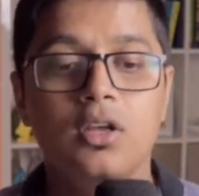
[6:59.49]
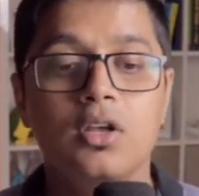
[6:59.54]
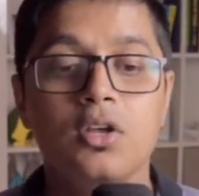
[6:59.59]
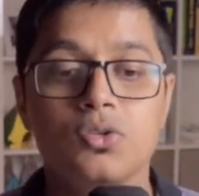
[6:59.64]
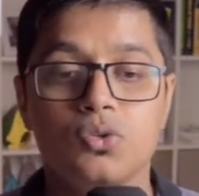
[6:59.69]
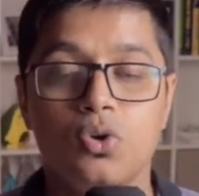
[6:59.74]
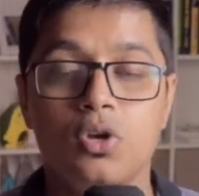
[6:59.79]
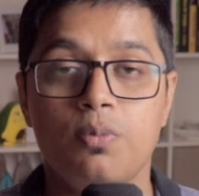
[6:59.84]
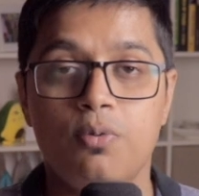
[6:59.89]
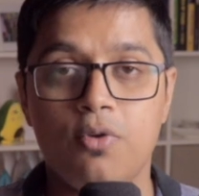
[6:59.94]

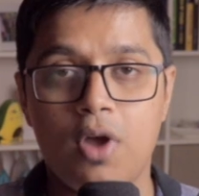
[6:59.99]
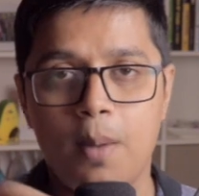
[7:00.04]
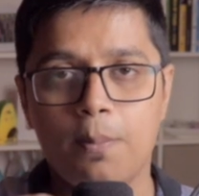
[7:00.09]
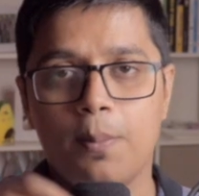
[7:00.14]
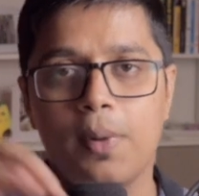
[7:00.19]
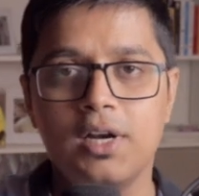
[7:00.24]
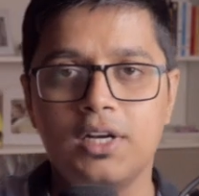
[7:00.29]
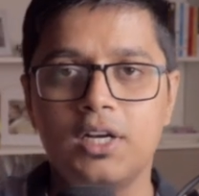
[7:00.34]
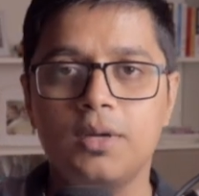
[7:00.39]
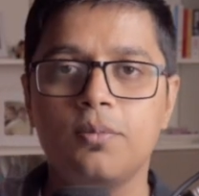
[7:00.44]
So if you have
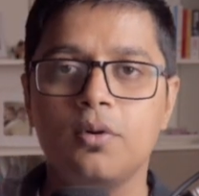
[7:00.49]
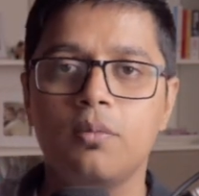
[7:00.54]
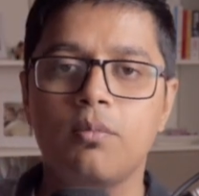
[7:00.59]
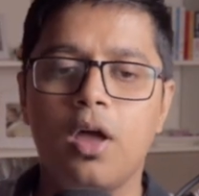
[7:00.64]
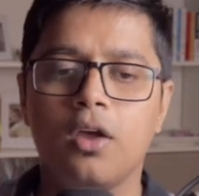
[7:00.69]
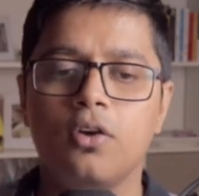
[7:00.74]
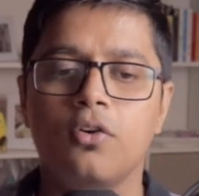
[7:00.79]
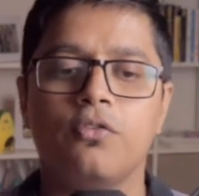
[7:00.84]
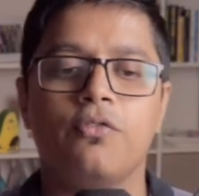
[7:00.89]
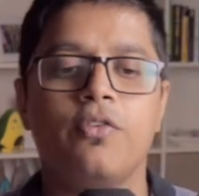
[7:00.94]
multiple
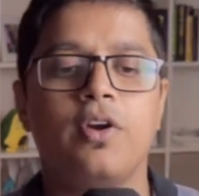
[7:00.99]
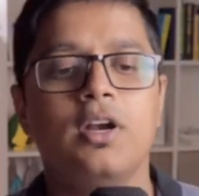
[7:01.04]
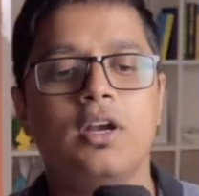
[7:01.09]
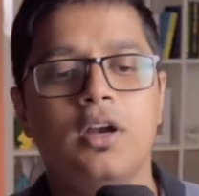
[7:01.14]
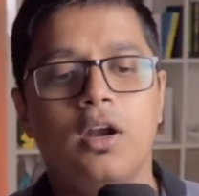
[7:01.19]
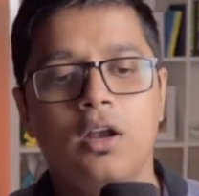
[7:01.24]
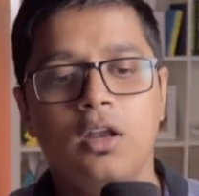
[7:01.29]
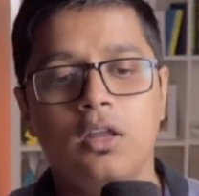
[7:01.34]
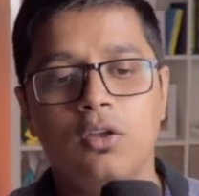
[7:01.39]
micro front end,